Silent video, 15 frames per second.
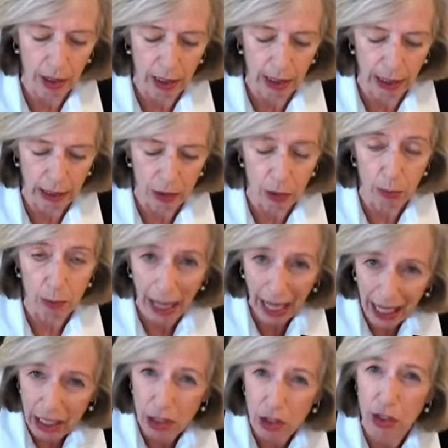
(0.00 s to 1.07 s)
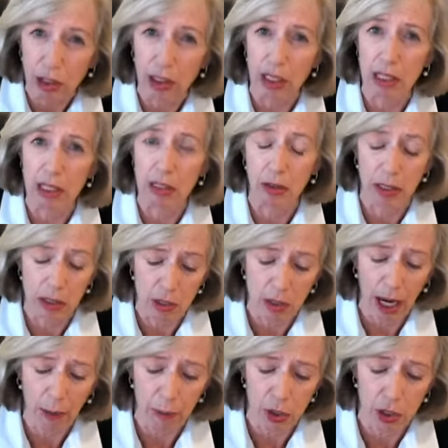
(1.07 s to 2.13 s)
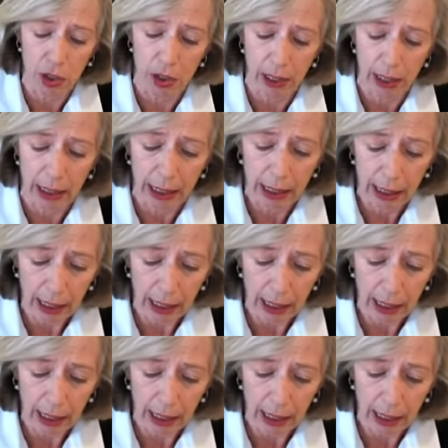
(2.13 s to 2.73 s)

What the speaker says: and to manage this disruption,